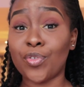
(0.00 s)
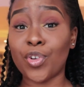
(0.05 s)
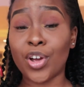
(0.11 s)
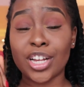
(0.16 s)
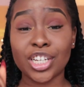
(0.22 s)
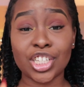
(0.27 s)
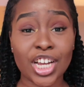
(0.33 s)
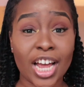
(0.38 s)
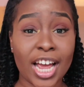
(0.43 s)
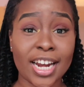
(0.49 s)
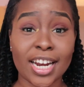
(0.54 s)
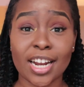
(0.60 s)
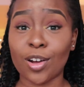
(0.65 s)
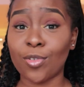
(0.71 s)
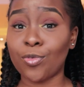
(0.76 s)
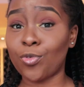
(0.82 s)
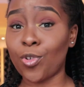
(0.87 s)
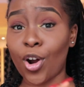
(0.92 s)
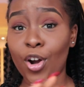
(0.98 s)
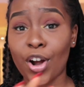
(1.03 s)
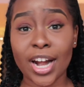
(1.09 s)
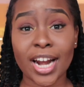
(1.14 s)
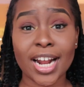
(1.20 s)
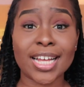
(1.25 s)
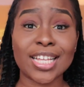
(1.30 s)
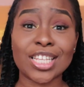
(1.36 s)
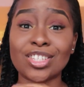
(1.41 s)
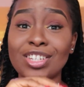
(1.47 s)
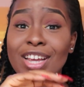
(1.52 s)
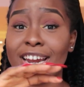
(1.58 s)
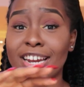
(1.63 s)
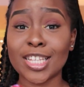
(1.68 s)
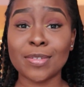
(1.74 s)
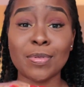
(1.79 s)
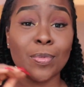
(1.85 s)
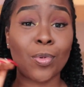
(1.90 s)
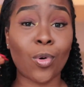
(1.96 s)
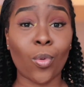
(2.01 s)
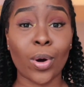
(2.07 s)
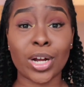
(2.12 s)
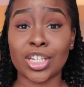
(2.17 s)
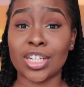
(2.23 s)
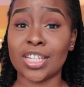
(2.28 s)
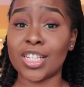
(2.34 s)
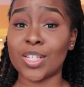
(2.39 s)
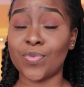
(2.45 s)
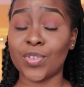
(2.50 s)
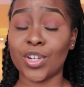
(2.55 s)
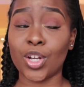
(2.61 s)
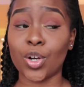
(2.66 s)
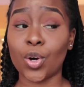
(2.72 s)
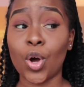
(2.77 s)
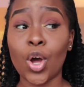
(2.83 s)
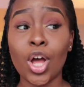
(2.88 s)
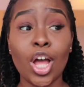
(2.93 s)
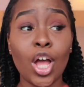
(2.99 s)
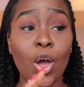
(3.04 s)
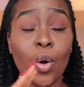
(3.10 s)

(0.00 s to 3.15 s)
If you're in China, foreigners, Chinese people watching this video,